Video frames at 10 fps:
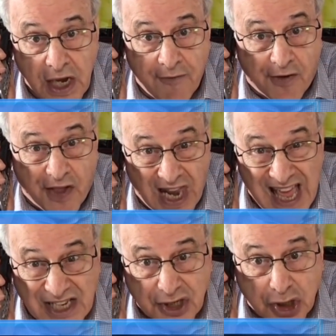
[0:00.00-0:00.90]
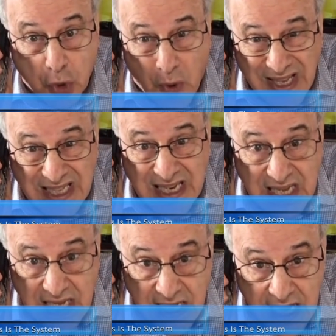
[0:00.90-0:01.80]
for the last 20
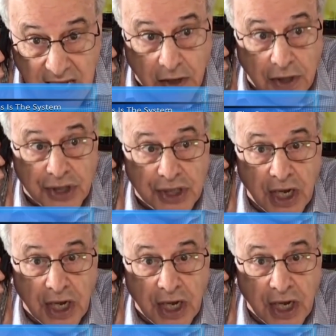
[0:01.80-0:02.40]
years